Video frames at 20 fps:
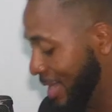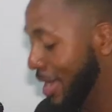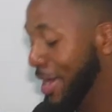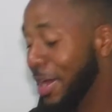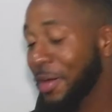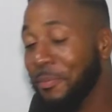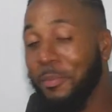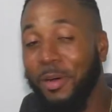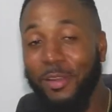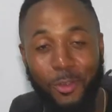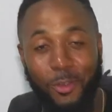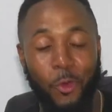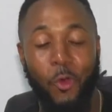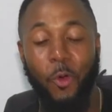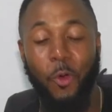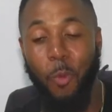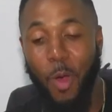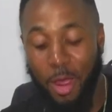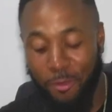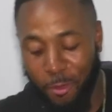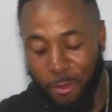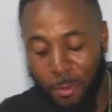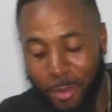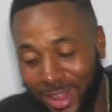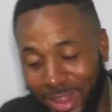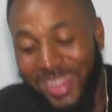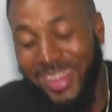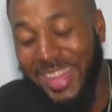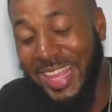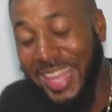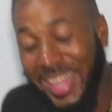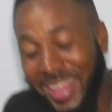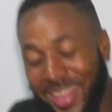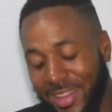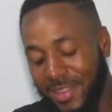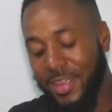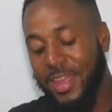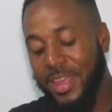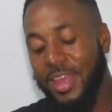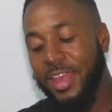but schoolboy football season
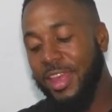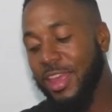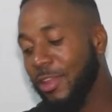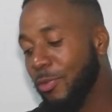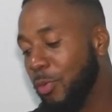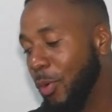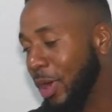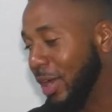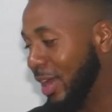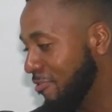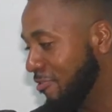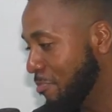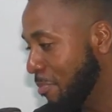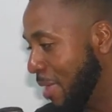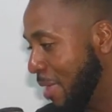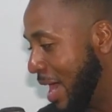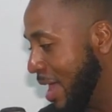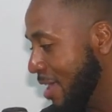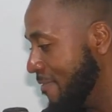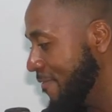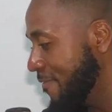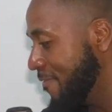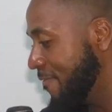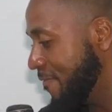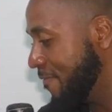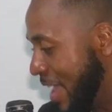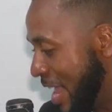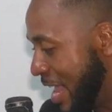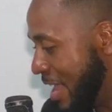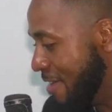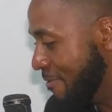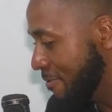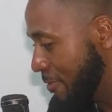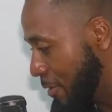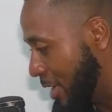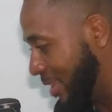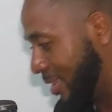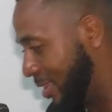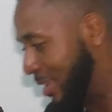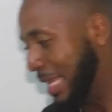is one of my favorite